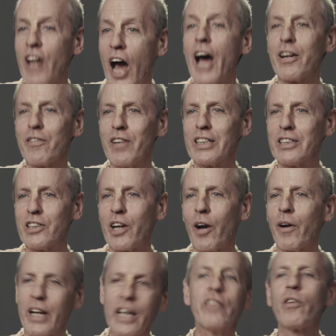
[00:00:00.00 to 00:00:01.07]
not a
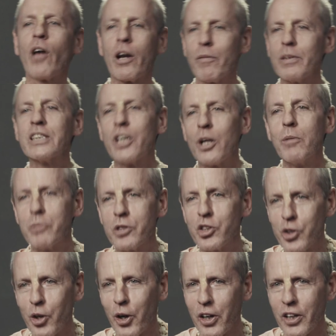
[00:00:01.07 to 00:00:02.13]
vegetarian, he thought it was an
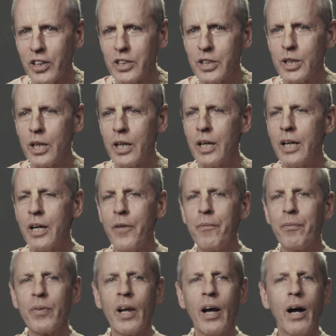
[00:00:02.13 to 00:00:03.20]
absurd,
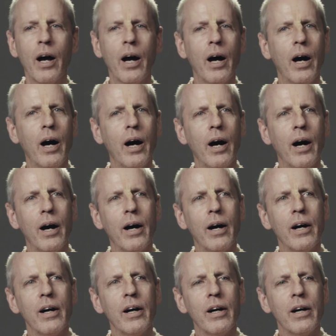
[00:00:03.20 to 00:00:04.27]
uh,
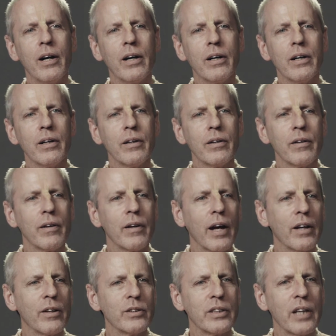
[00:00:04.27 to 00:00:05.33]
how
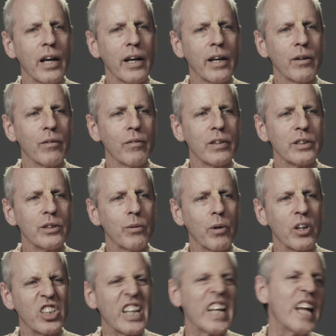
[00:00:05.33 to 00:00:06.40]
do you say, what's the
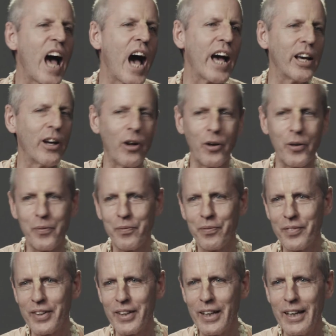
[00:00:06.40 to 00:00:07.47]
word? Denial.
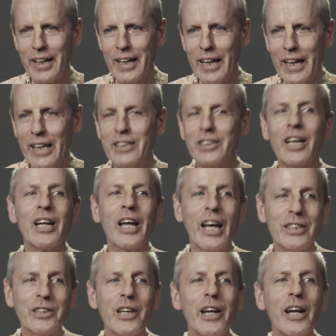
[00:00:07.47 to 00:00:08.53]
He said,
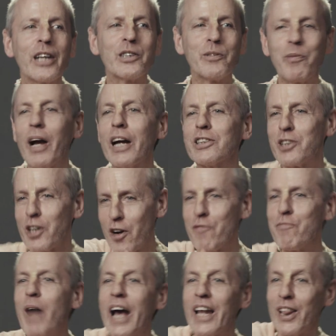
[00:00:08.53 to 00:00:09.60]
It's an expression
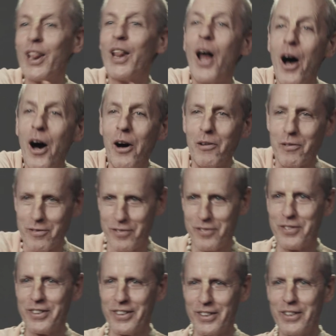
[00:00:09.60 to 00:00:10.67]
of my
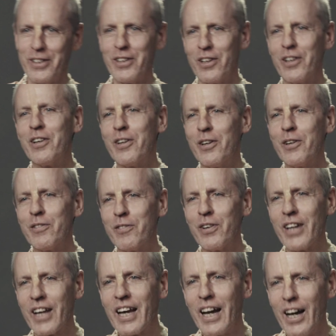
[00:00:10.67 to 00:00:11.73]
love for
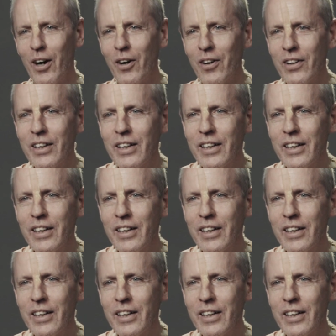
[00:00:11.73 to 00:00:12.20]
the cow.